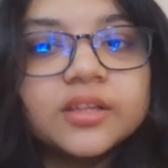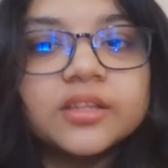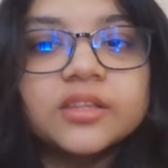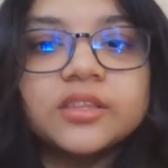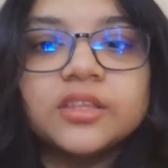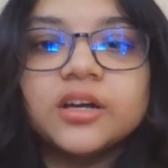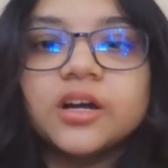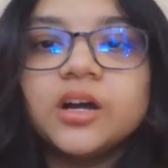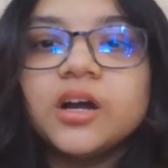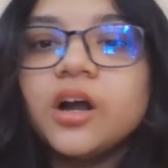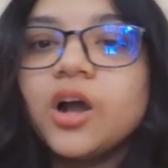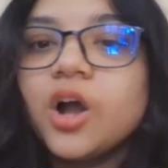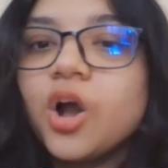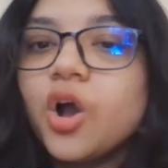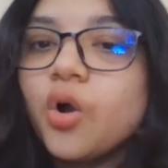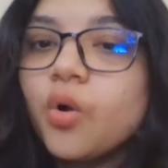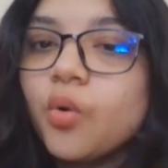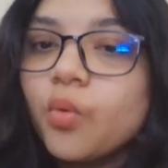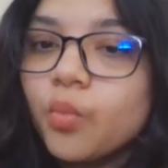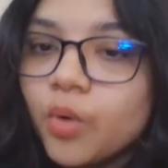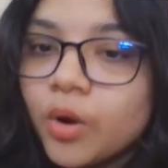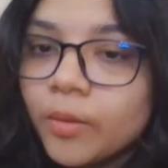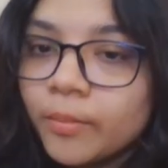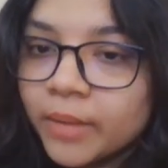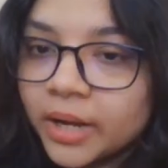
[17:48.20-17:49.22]
the
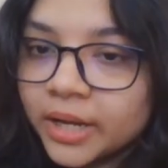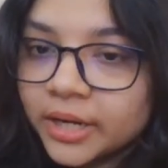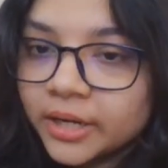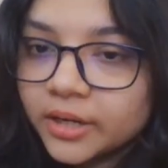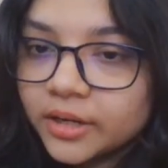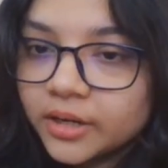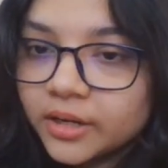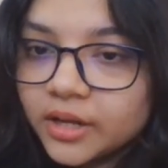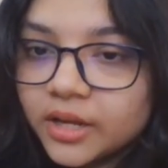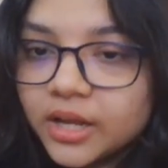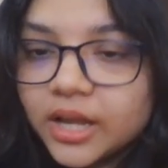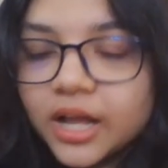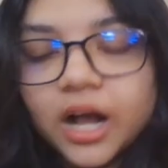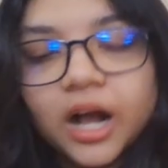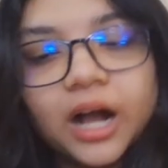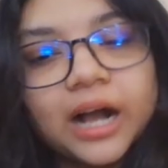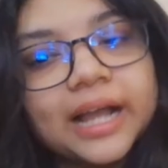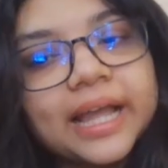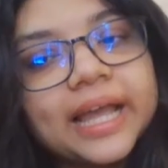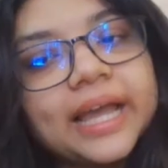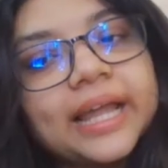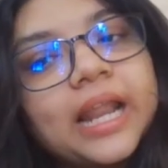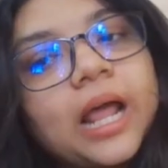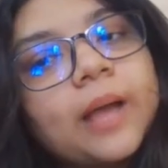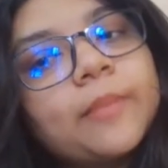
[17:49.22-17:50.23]
woman.
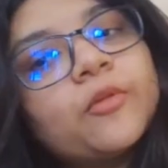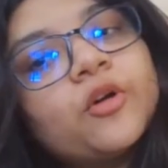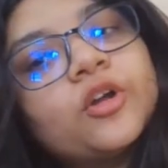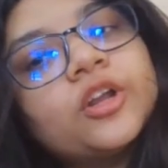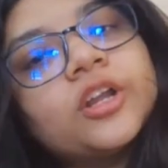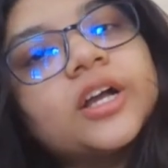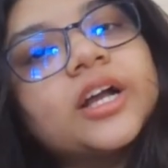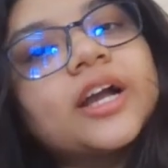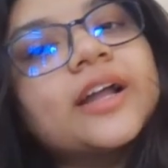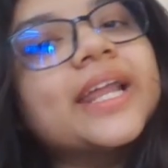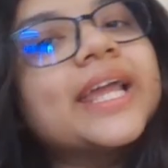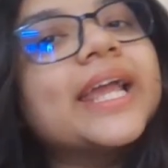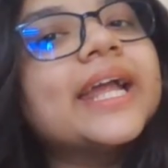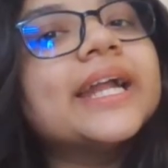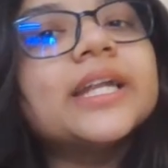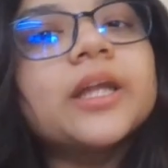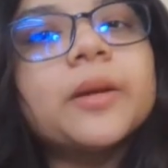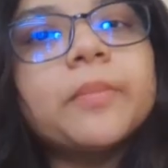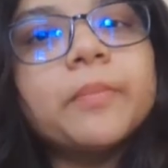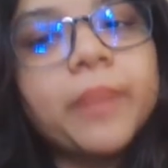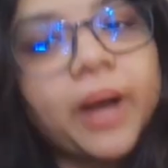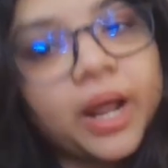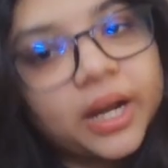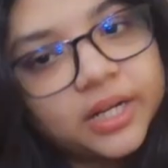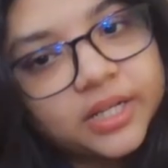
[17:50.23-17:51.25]
Again, I'm going to create a
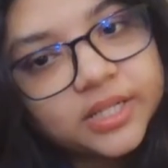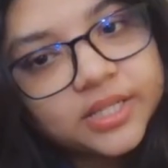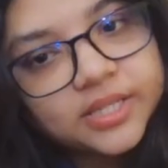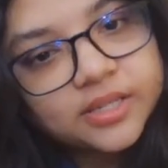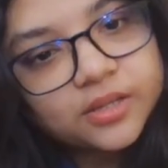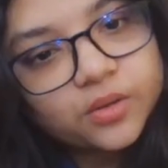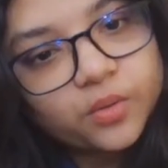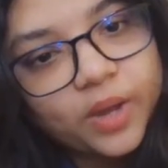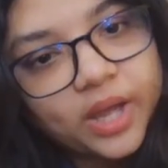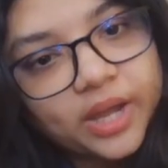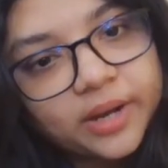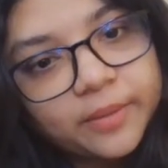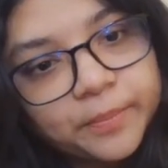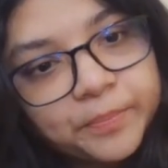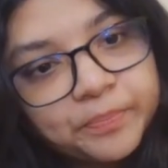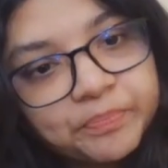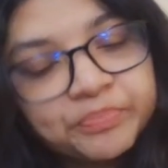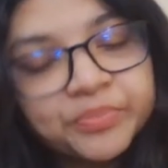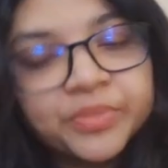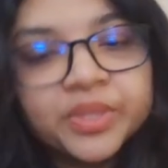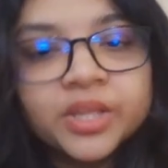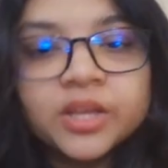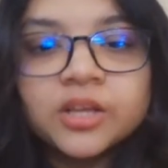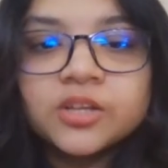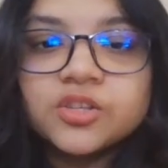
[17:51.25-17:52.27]
Punnett square.
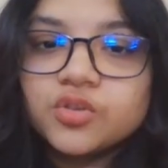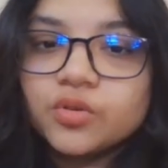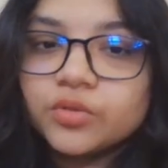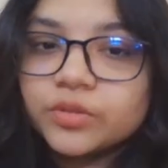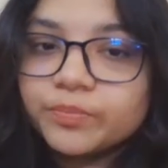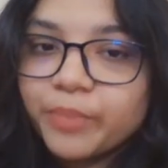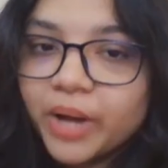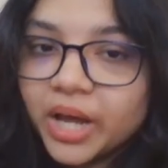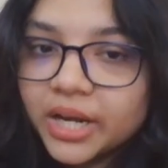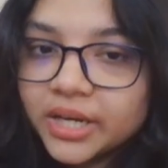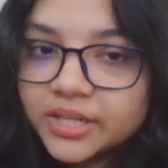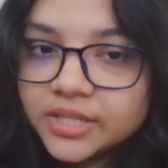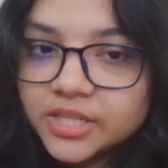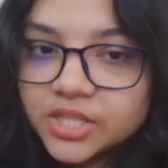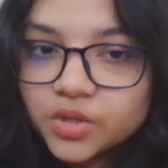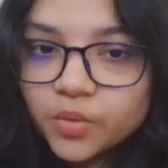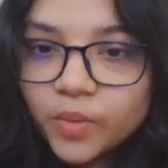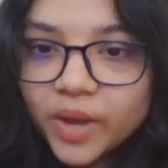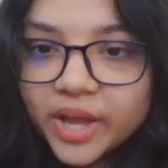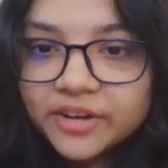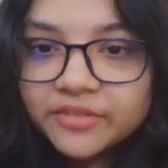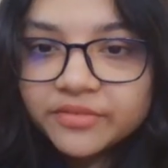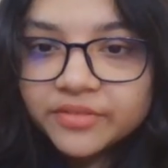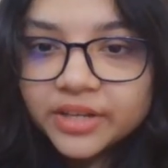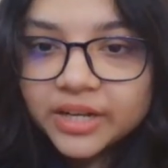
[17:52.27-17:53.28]
So Punnett
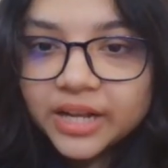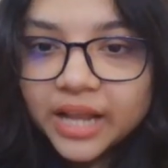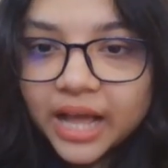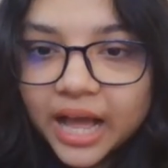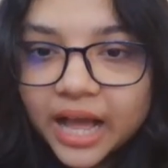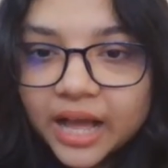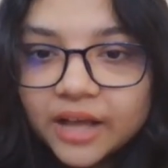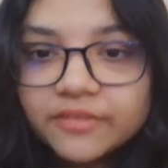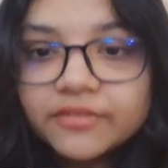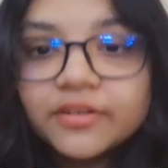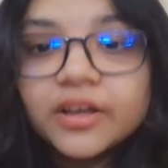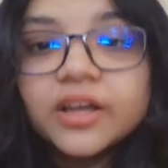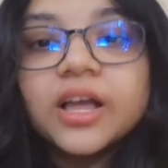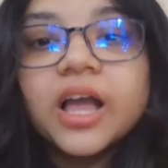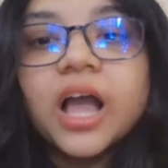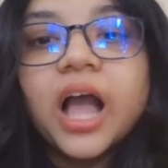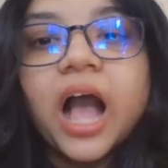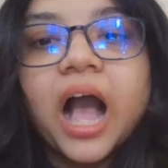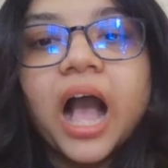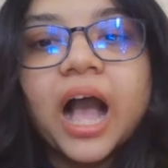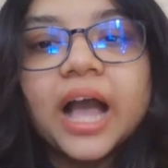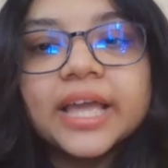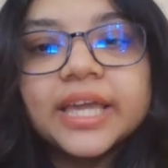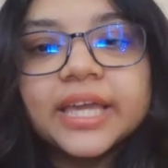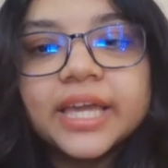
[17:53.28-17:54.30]
square will have
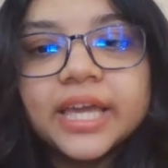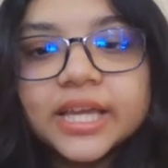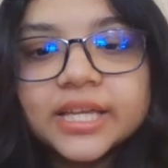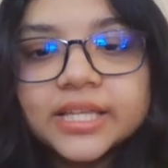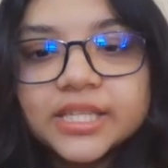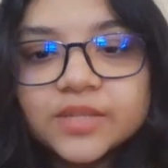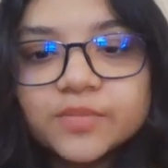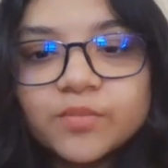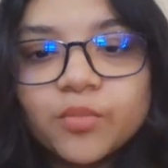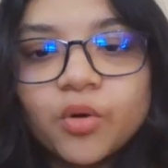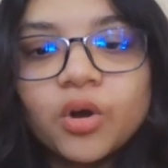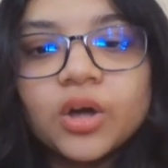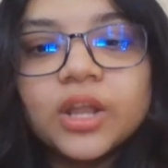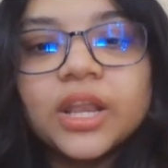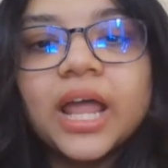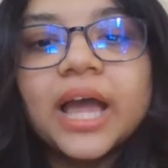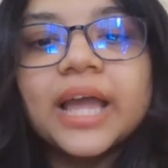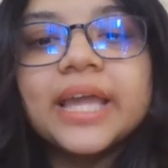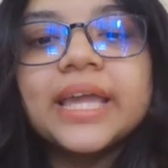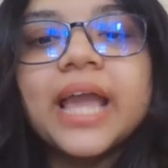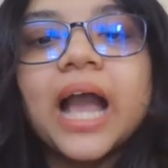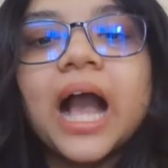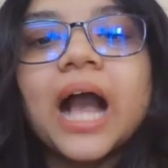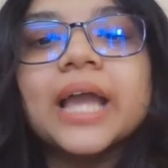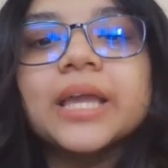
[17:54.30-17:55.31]
IA small
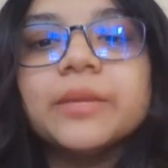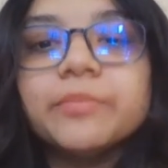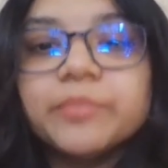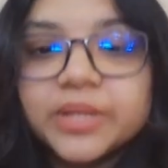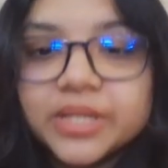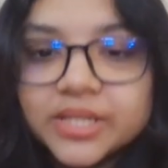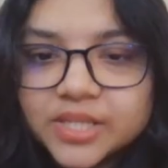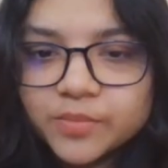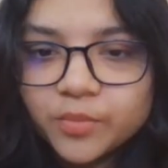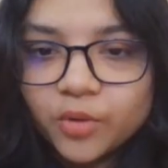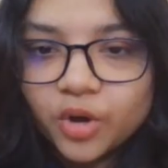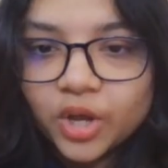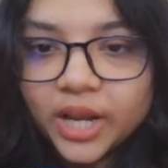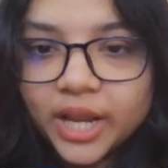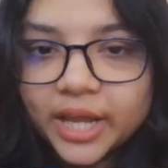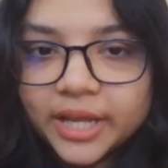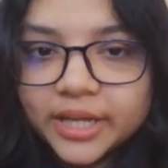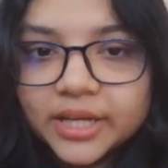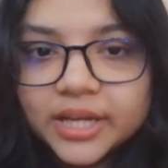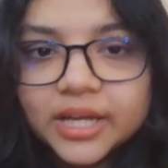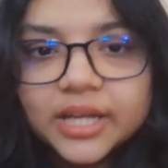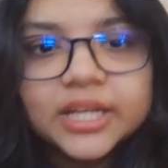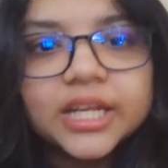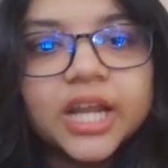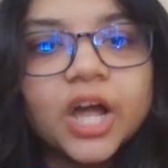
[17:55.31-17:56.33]
I, IB small I.
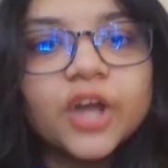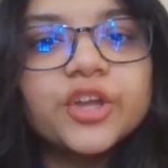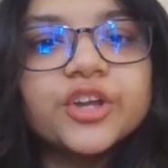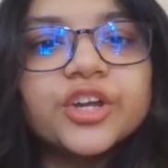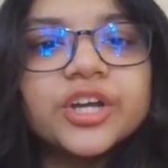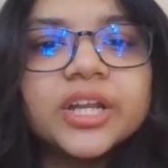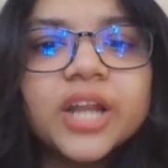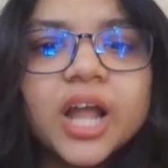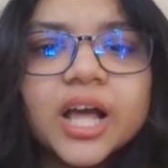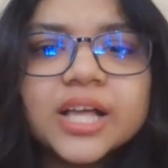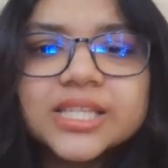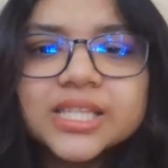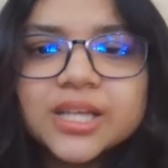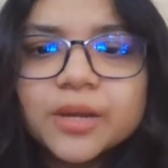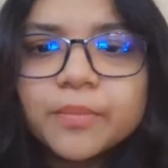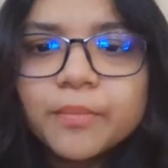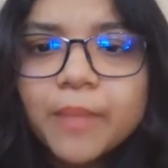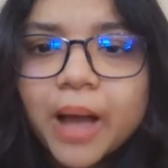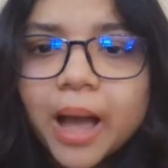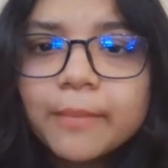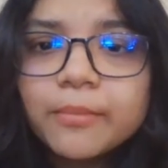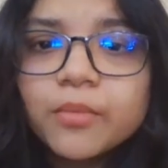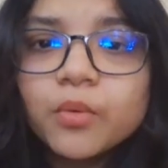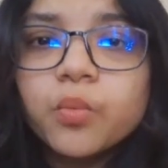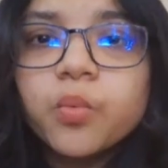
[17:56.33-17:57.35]
Now you can ask,
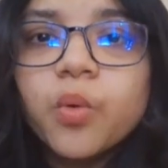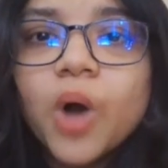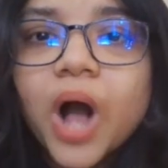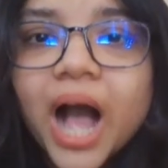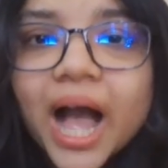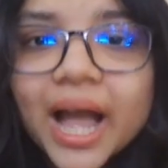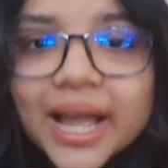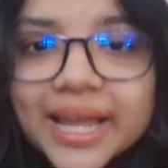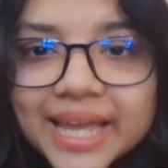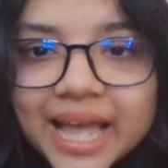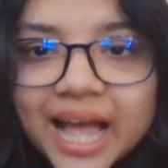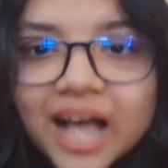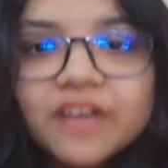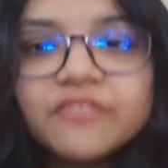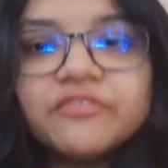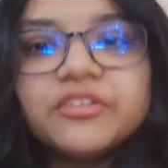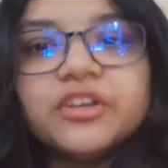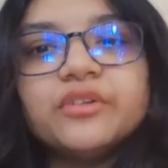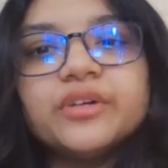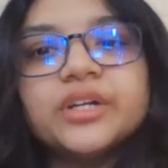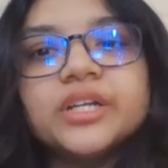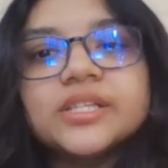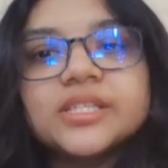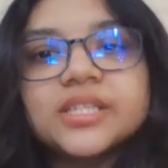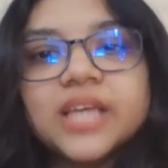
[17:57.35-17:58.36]
ma'am, why have
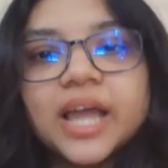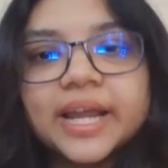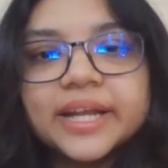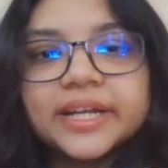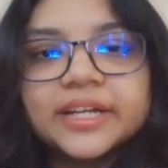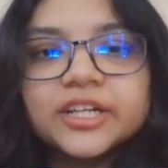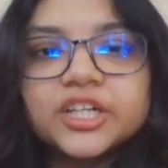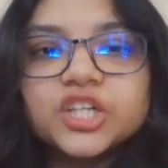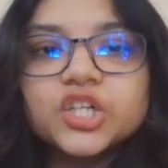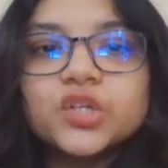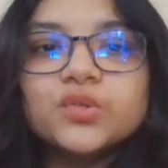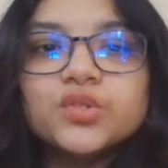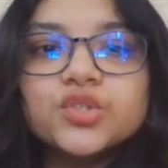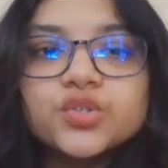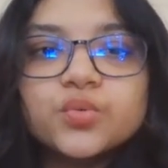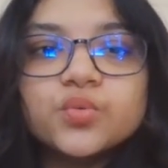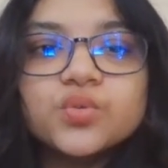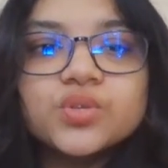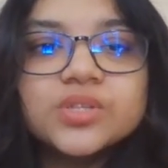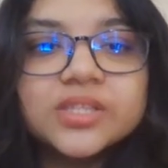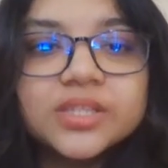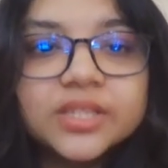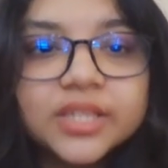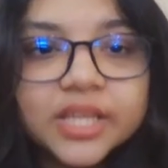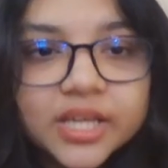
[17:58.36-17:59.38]
you decided to
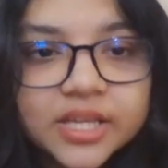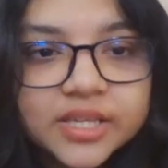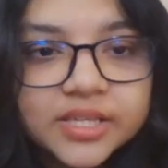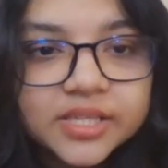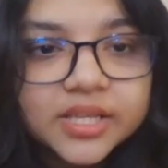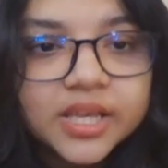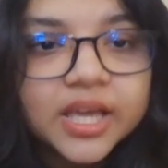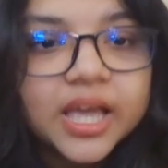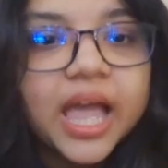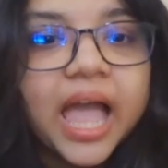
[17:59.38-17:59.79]
choose this